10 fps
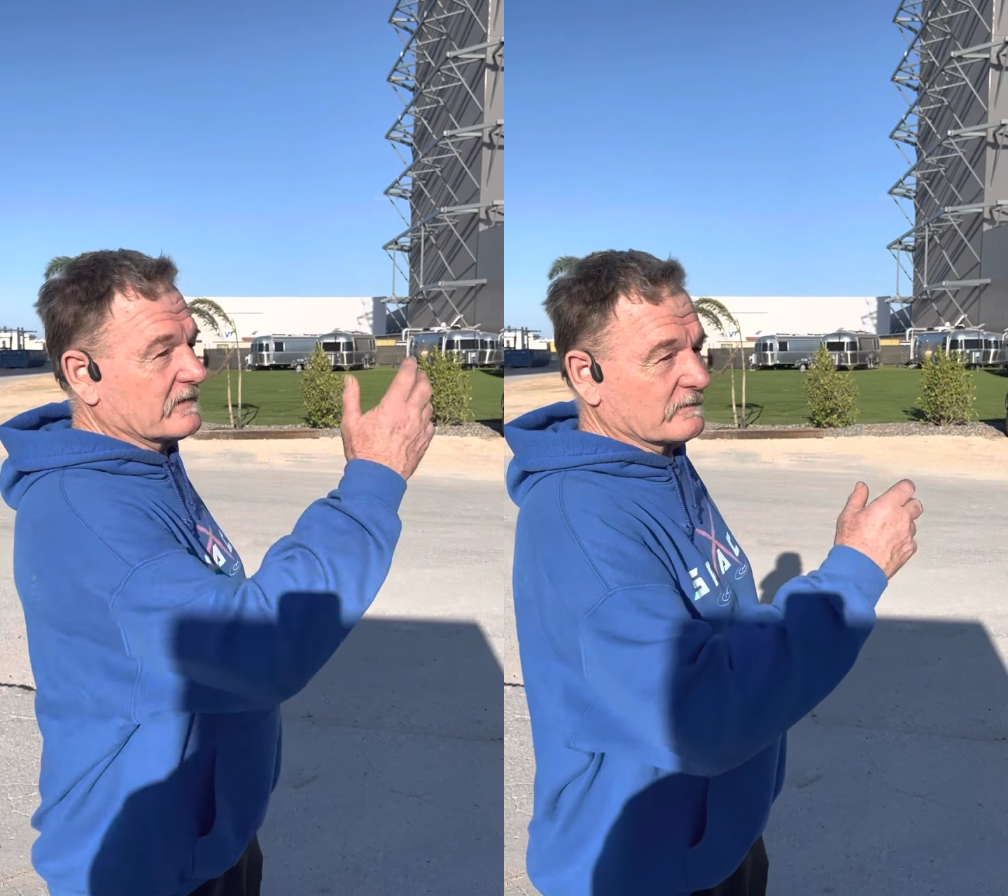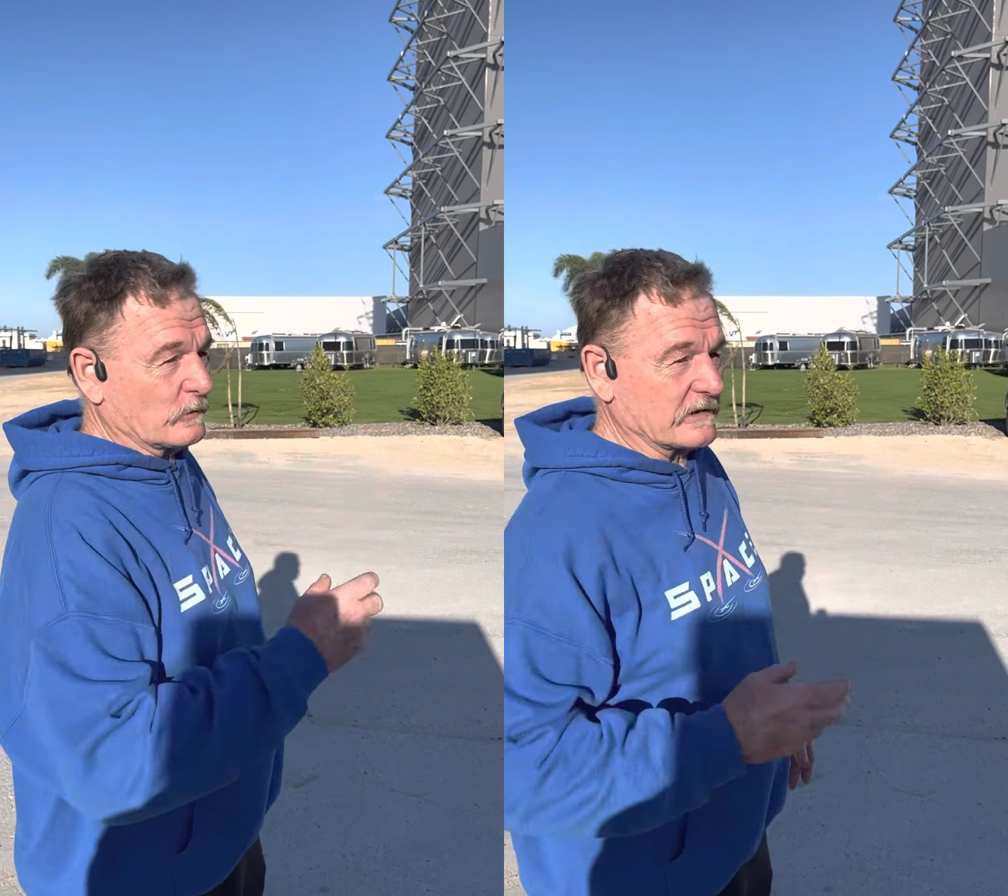
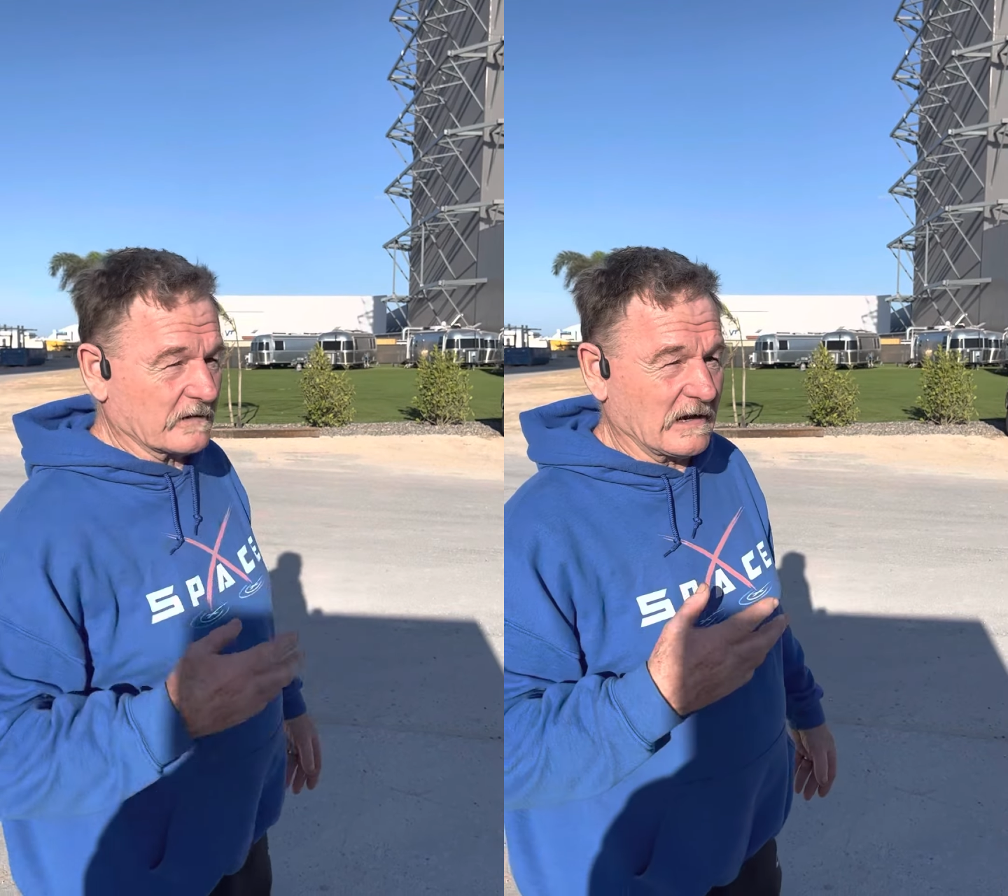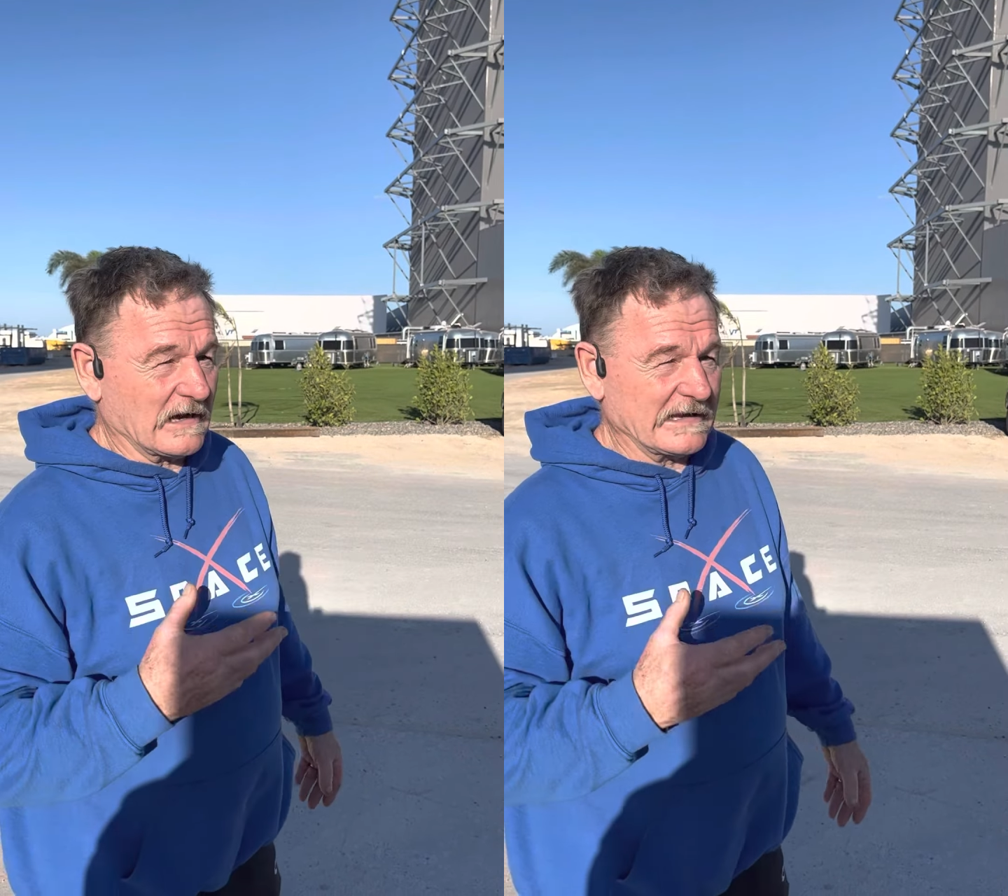what
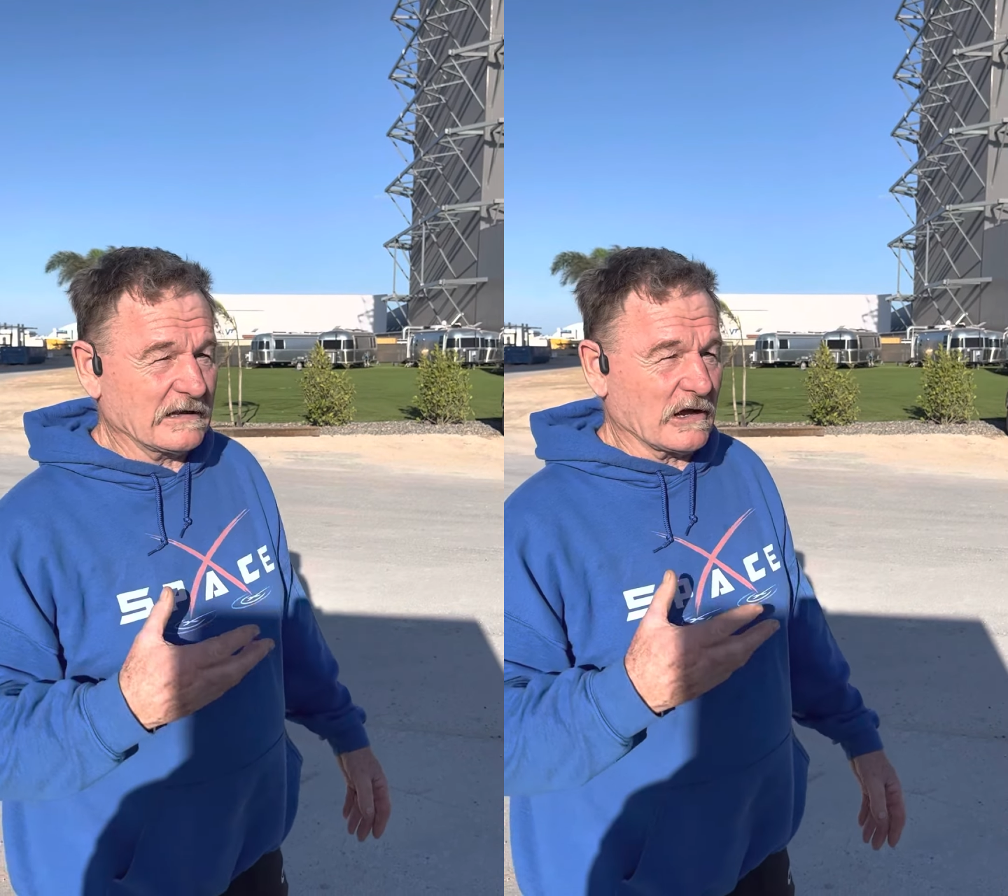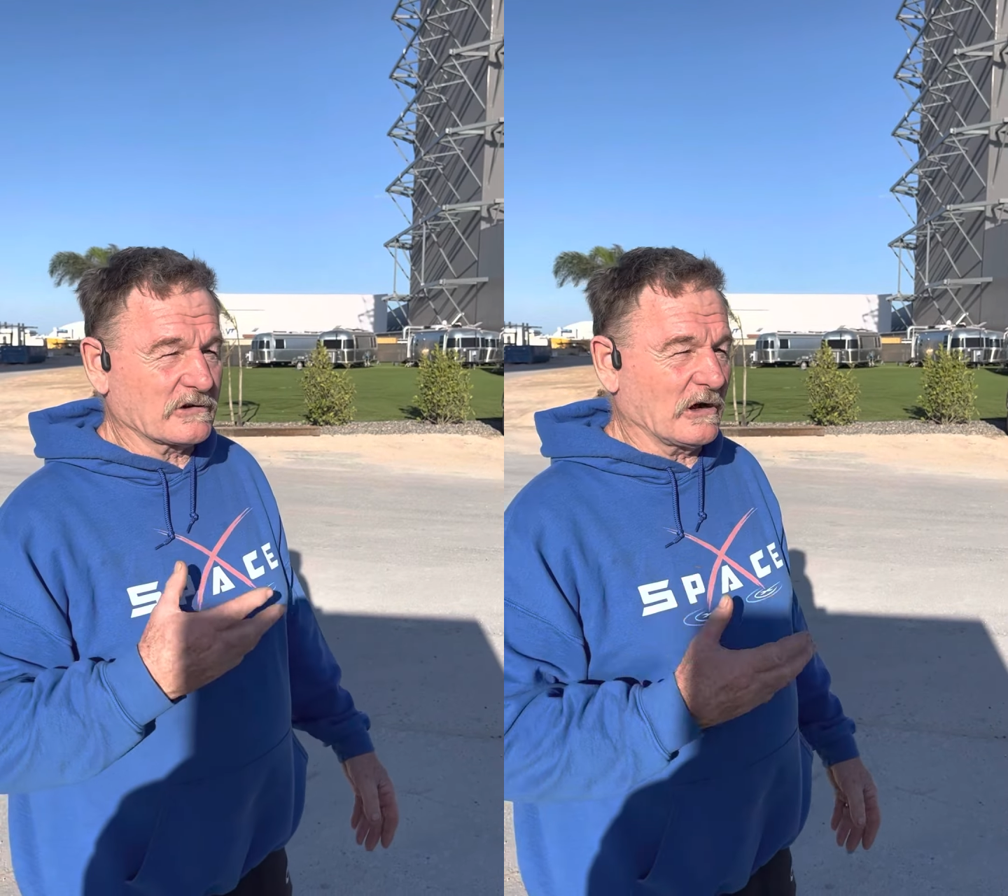
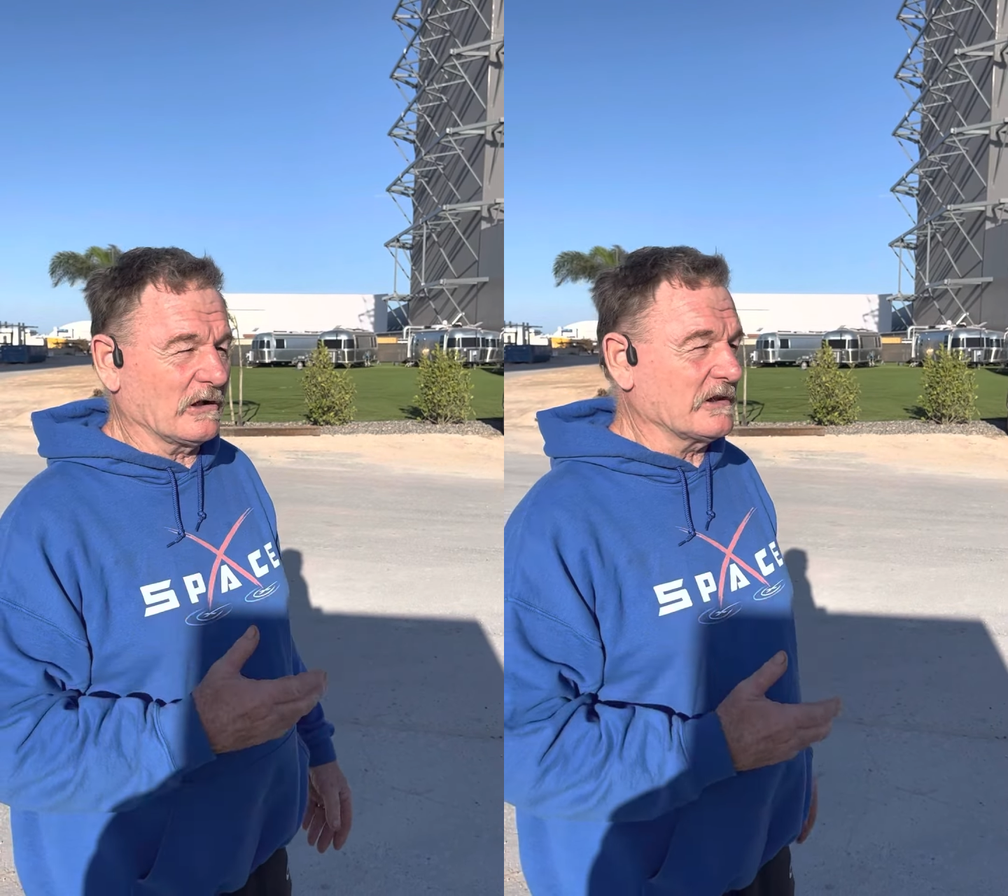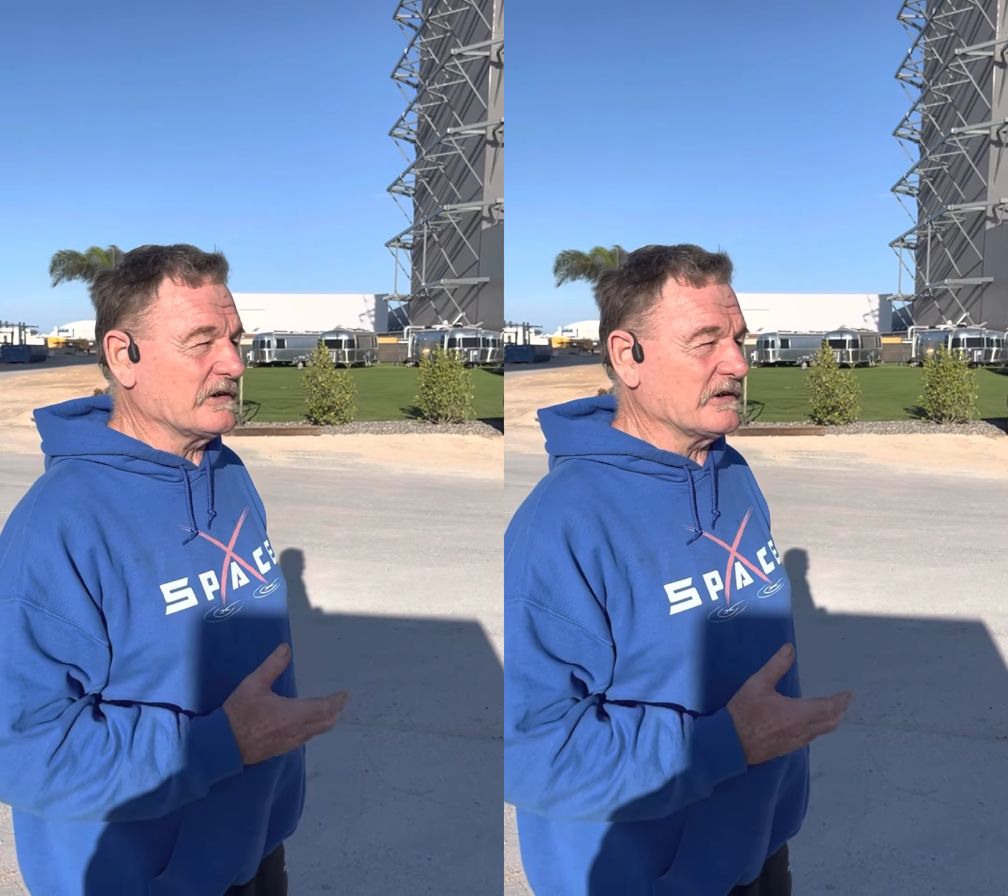Elon called a